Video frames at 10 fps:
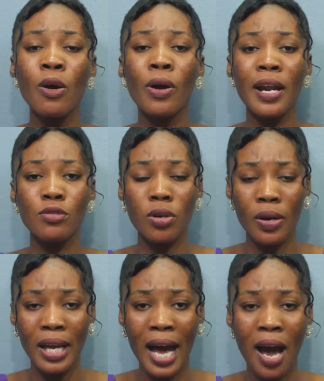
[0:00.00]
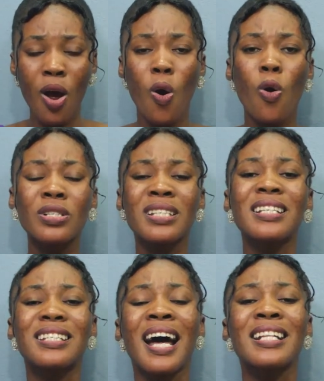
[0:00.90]
kwada sore ya or
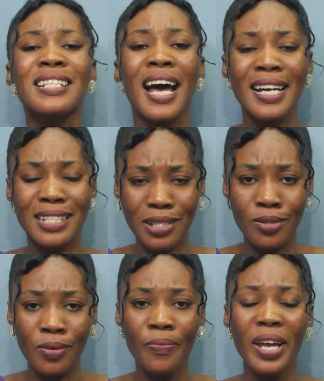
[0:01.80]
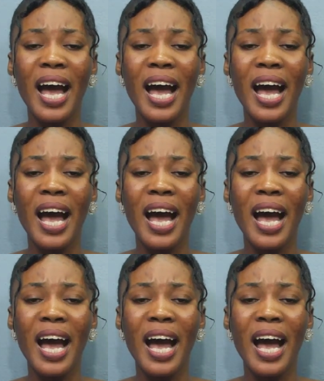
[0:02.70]
since that title